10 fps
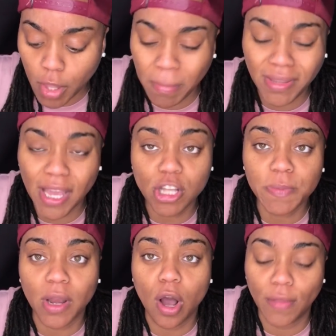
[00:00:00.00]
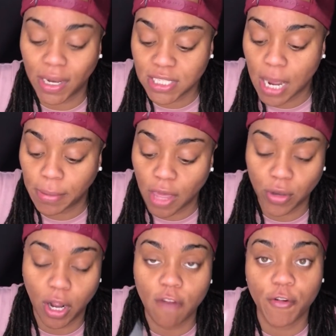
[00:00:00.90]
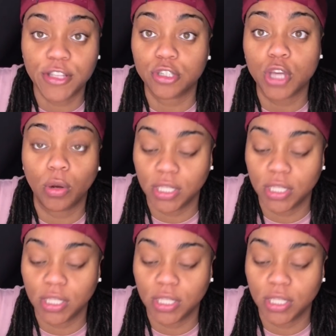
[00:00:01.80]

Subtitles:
But they don't spend a whole lot of time together. Like, our friends are totally